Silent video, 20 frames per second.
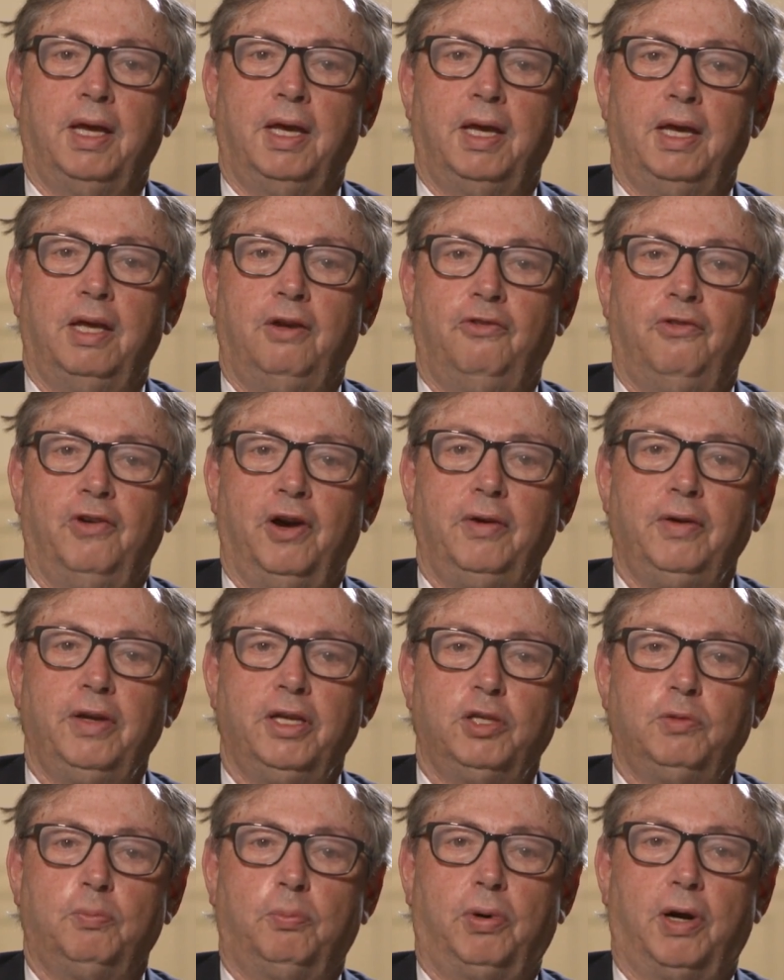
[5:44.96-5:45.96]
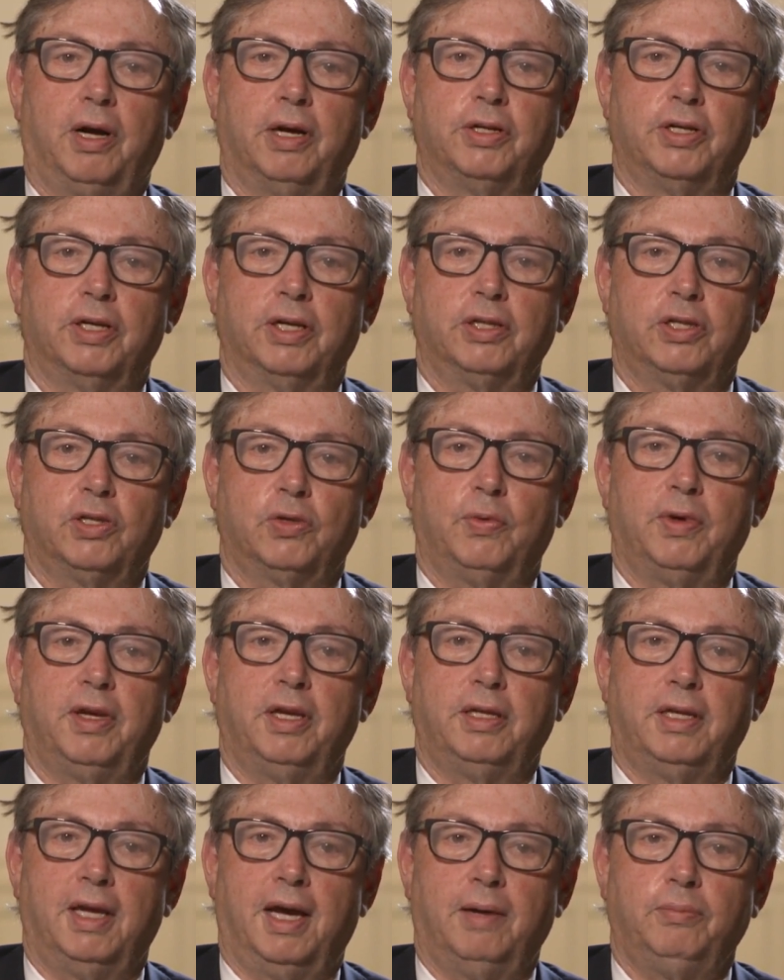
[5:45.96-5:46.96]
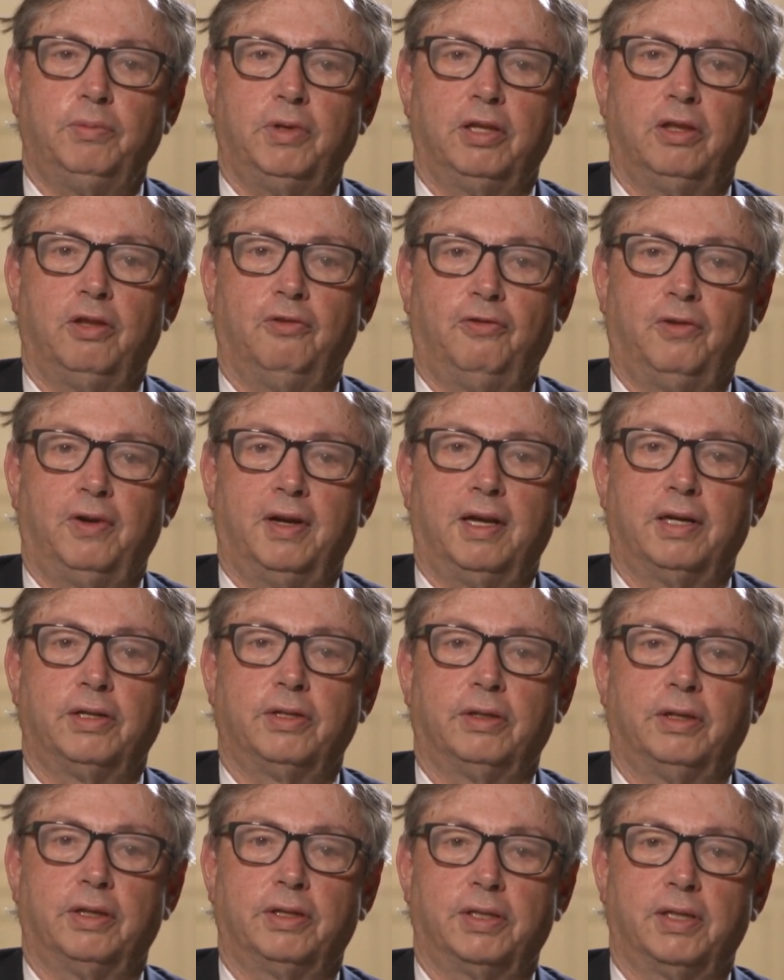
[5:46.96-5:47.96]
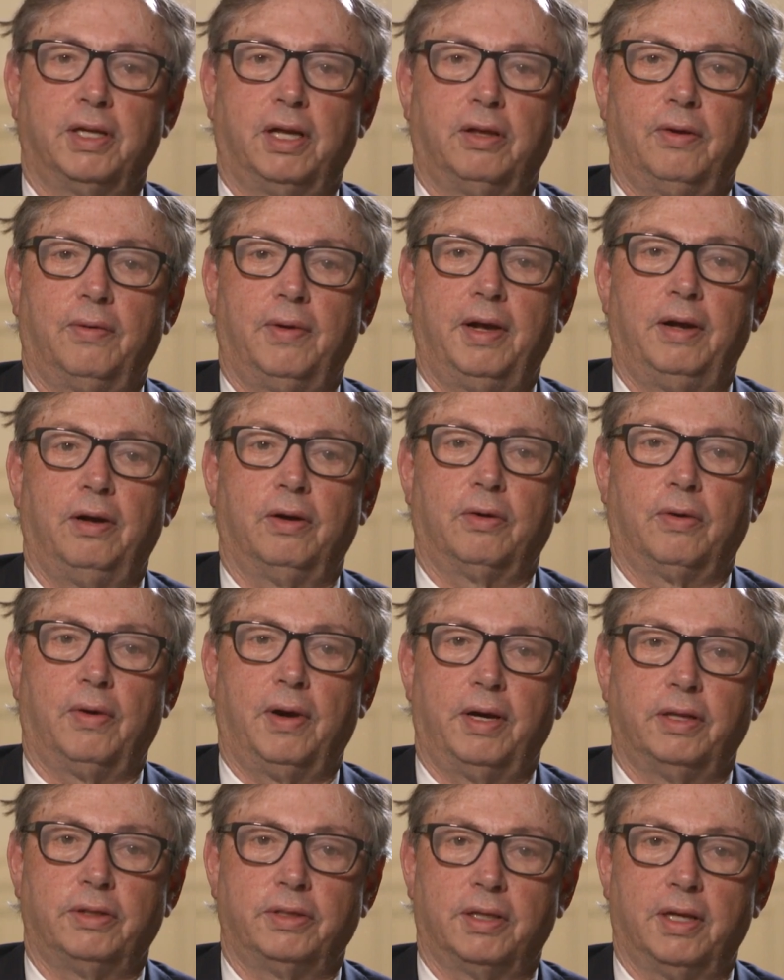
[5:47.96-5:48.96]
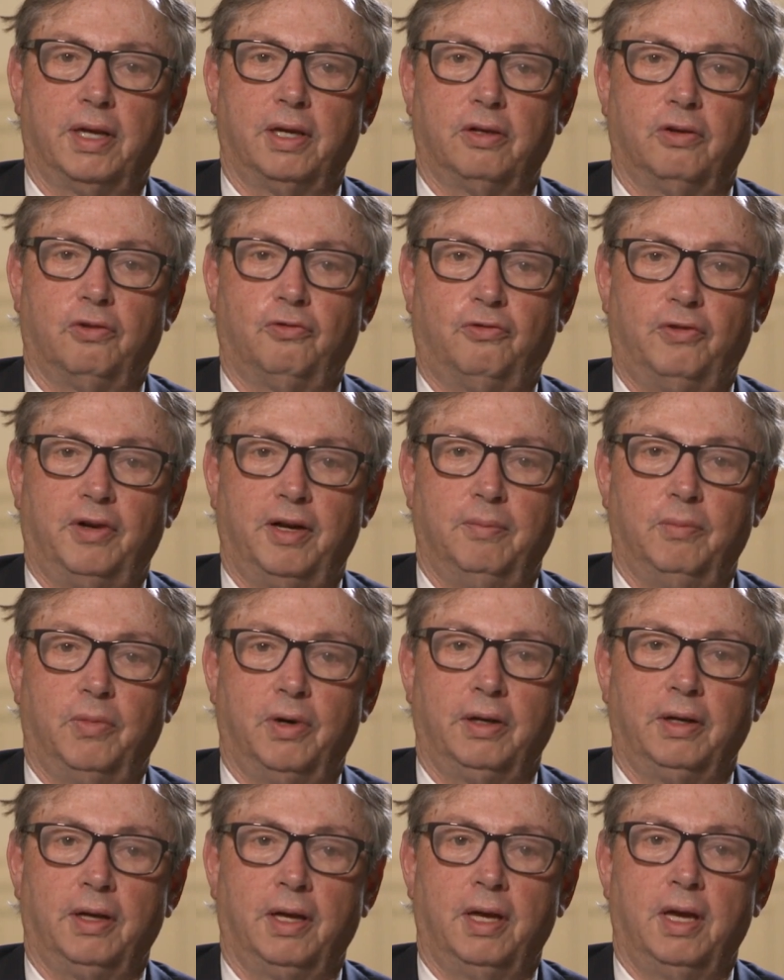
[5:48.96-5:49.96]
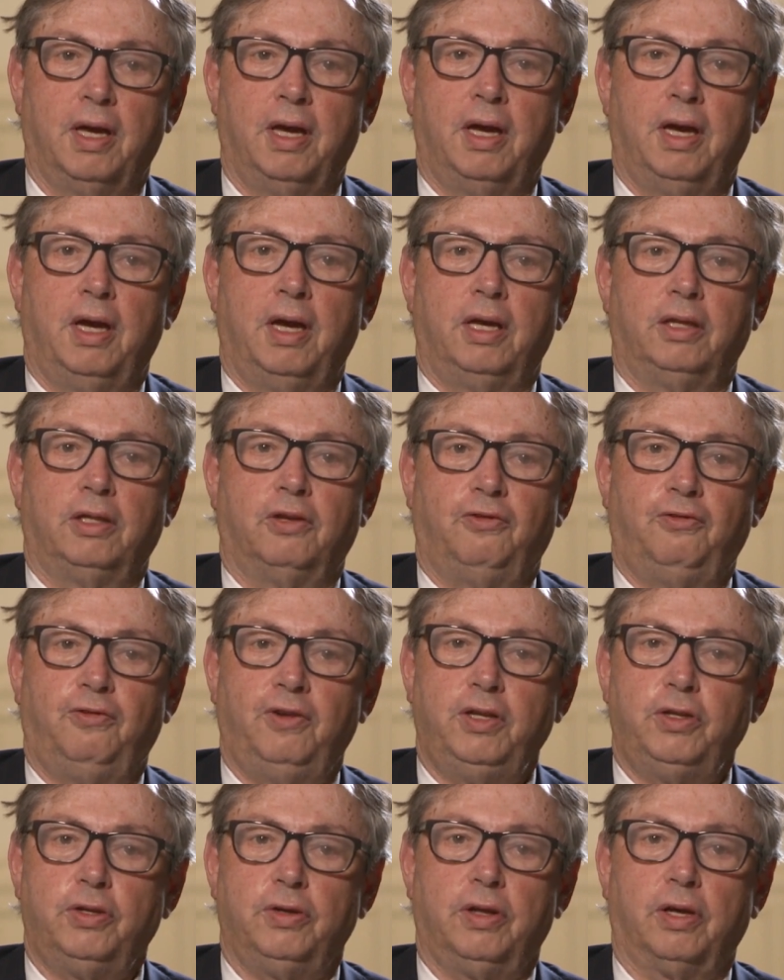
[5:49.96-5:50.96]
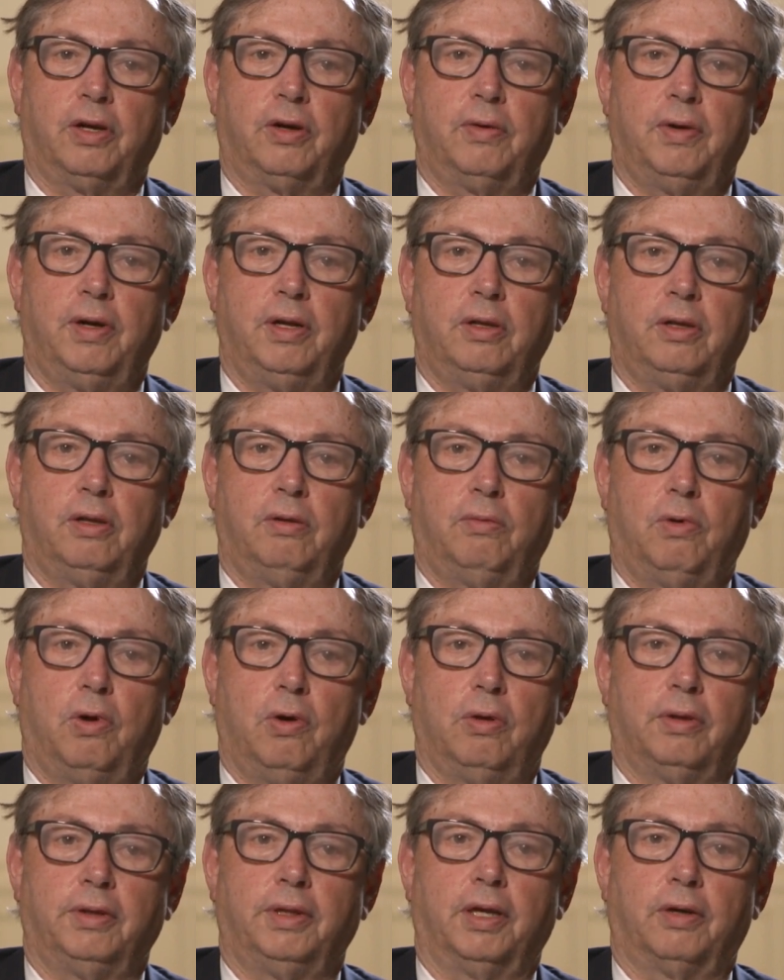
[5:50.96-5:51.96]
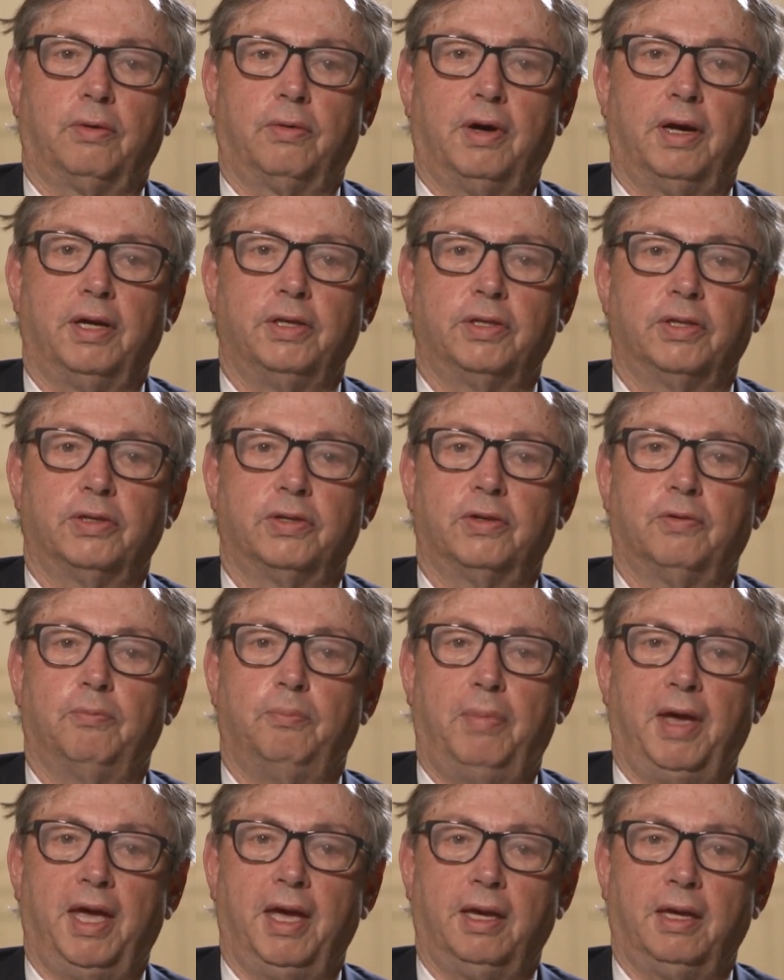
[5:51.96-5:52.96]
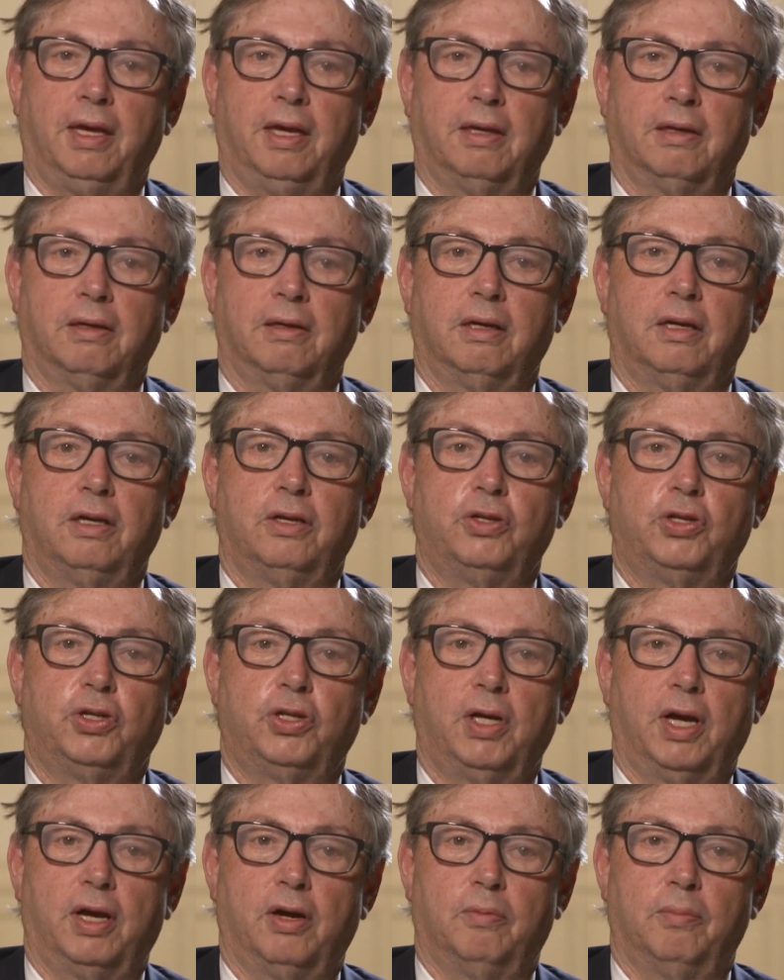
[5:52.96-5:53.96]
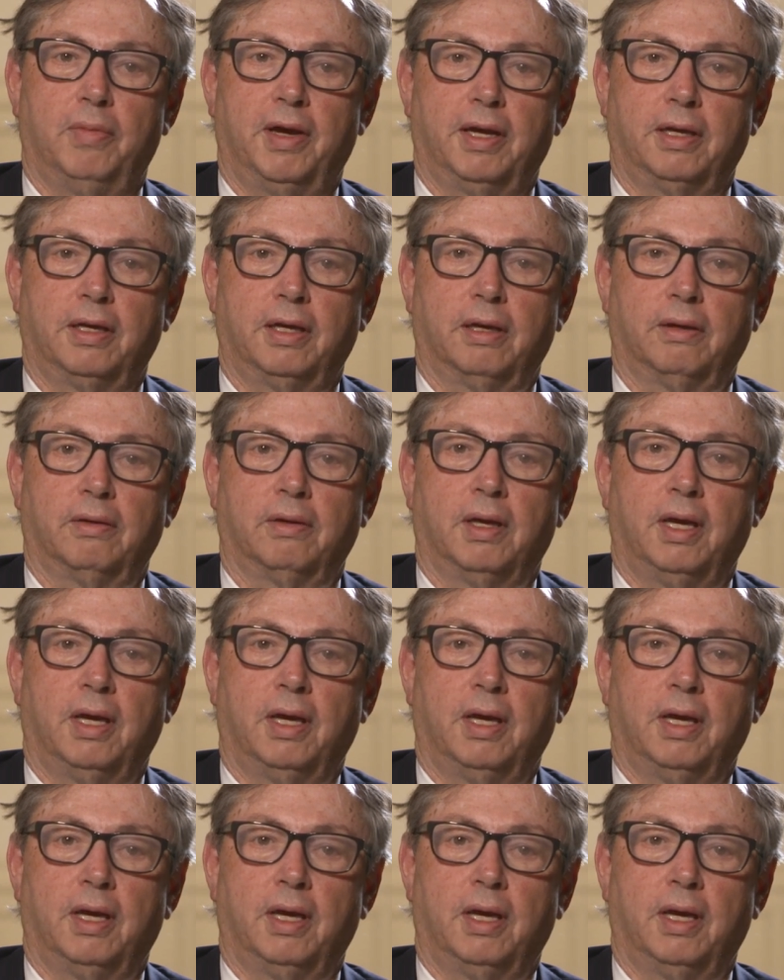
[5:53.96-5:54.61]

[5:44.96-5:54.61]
In various projects, we adapted the Financial Accelerator credit cycle framework to feature the critical role in the crisis of banking and shadow banking.